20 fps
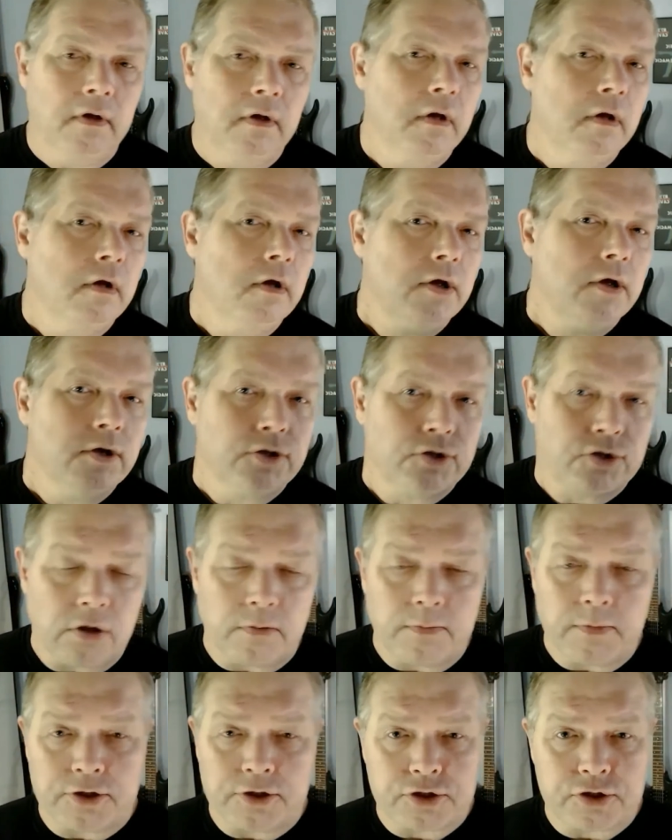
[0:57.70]
So much
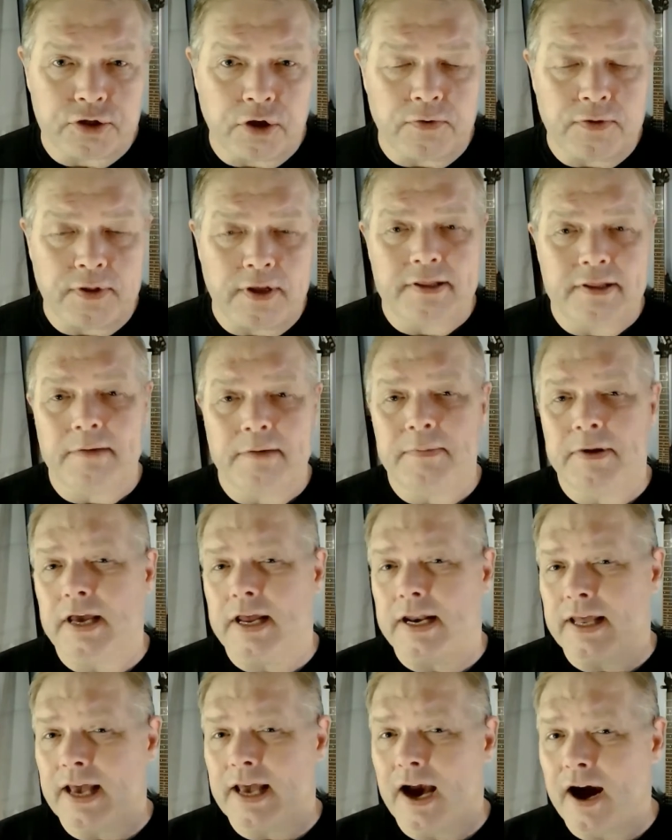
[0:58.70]
so that they've been getting
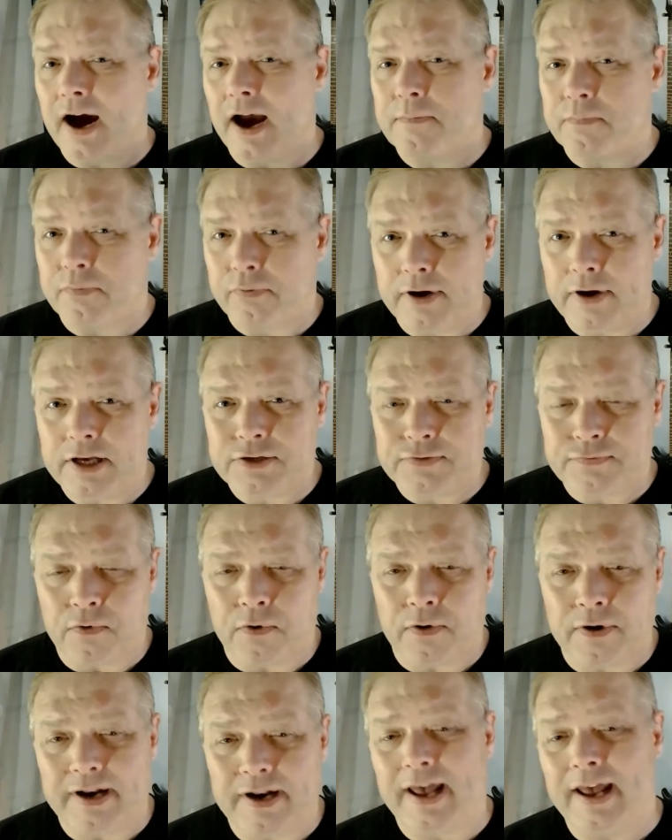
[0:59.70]
high praise for it,
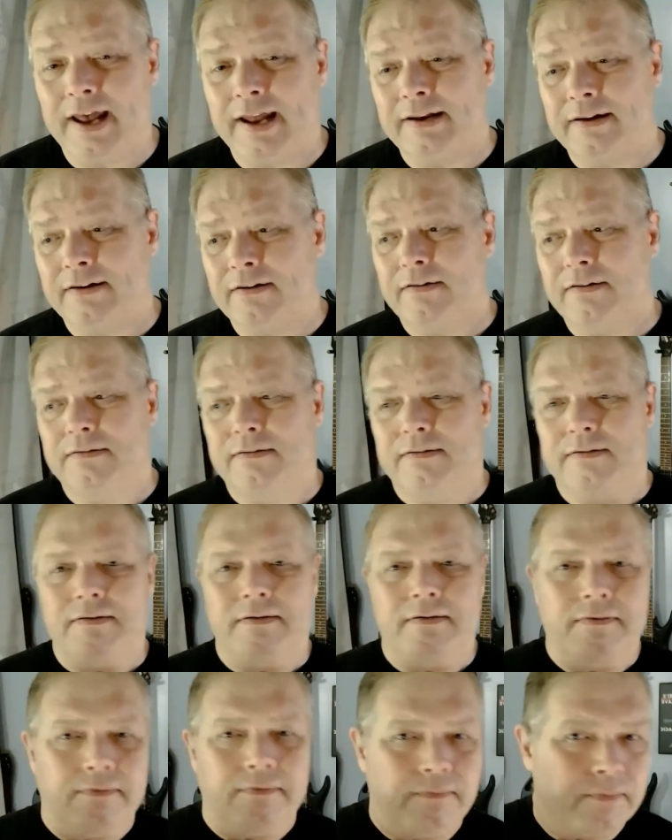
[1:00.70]
and
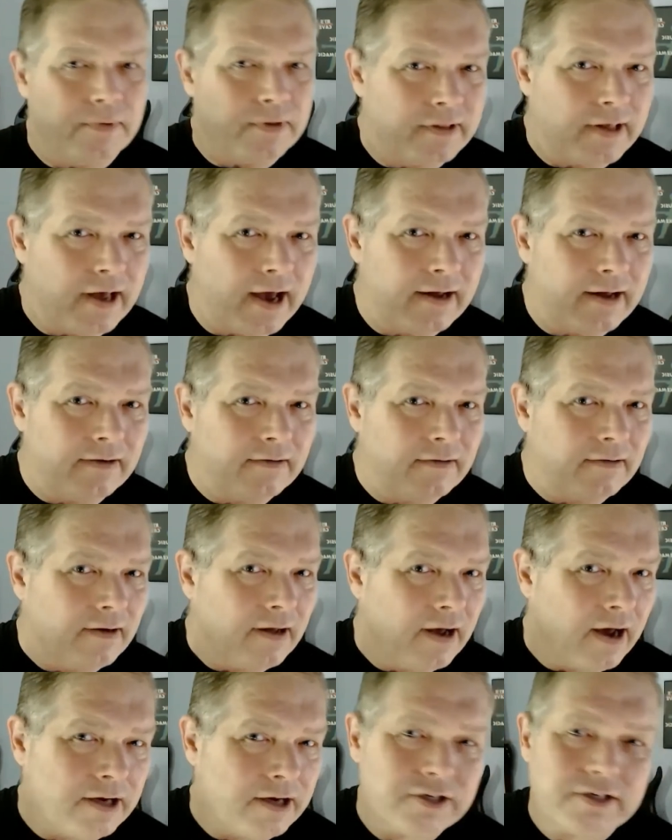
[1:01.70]
with that, I
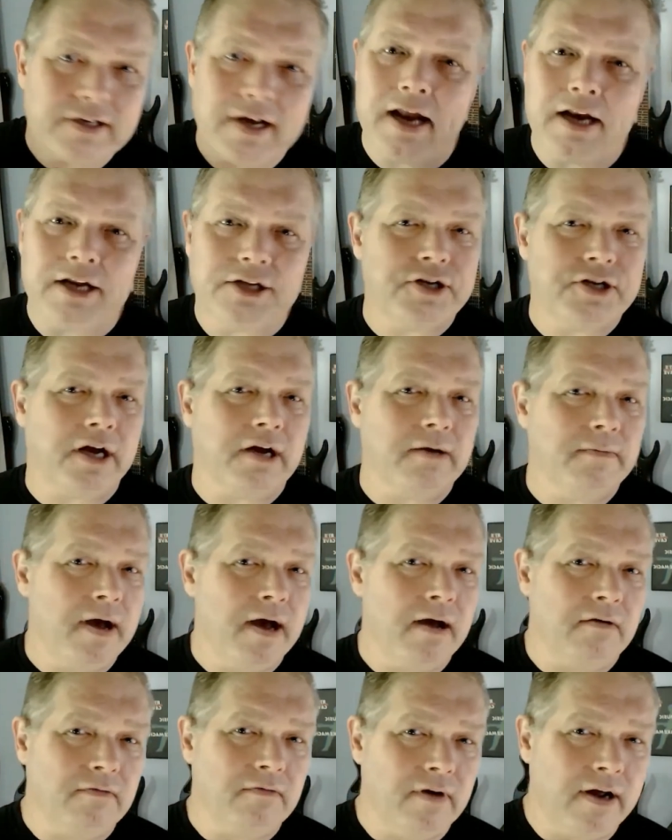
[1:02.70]
just had to check them out,
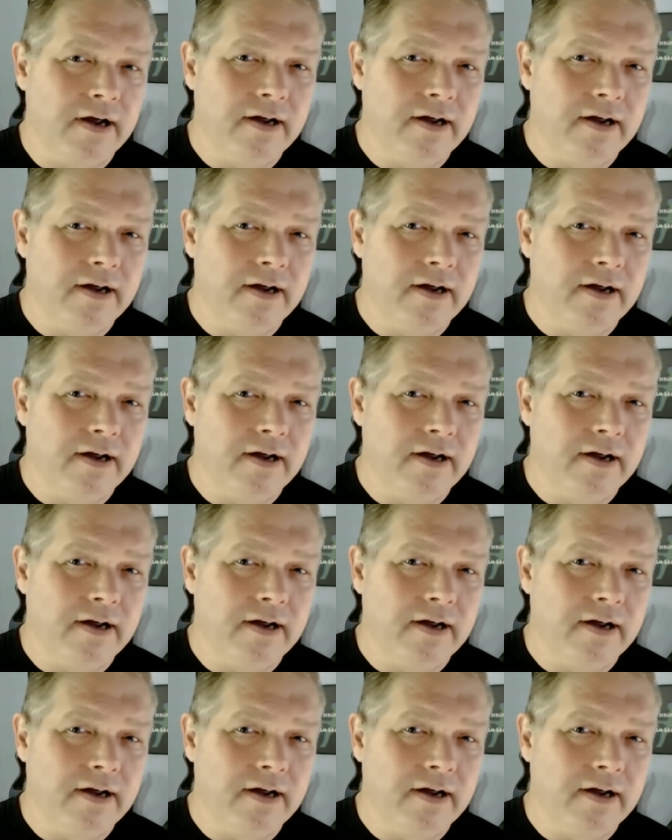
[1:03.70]
right? I